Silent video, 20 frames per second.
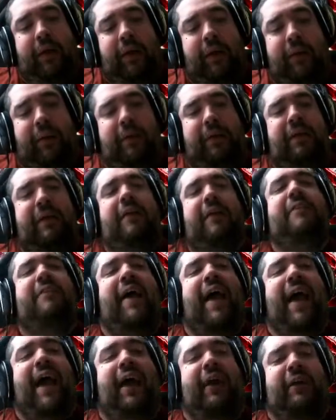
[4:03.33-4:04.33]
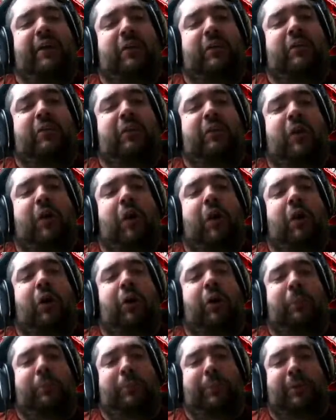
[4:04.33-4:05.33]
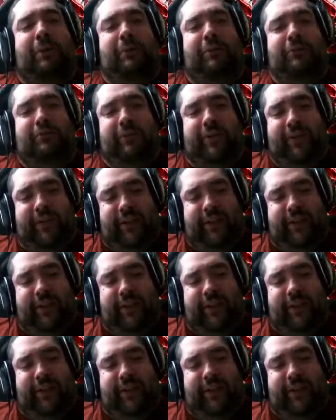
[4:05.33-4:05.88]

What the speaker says: These actors are perfect